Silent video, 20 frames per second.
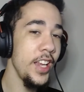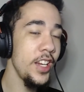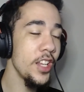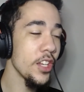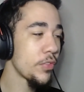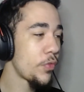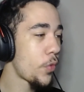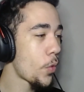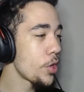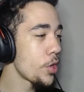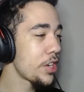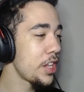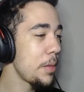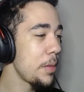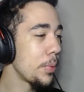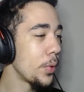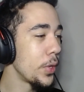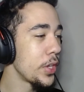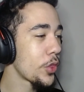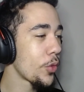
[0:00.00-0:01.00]
does
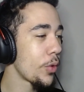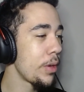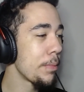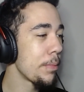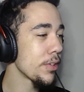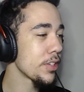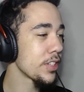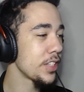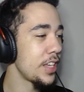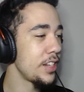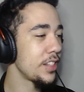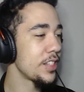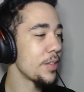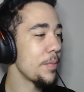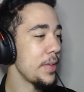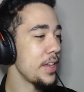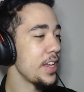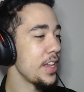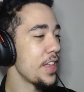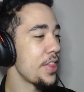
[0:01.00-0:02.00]
14.3% to
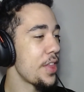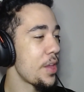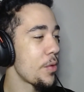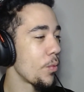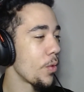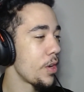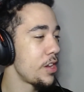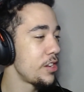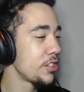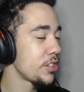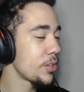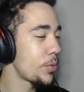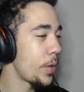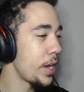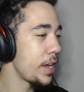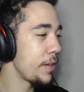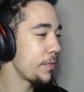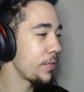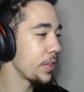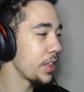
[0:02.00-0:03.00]
me and then runs
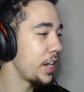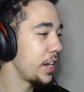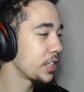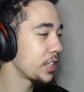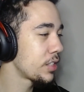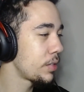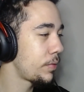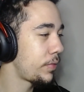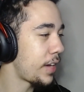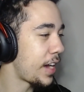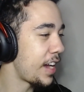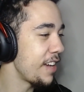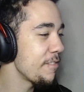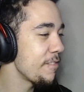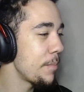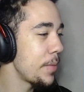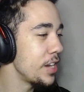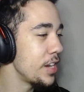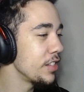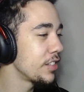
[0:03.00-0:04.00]
away for the next 5
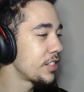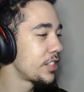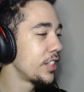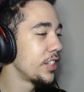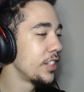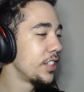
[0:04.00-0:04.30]
minutes.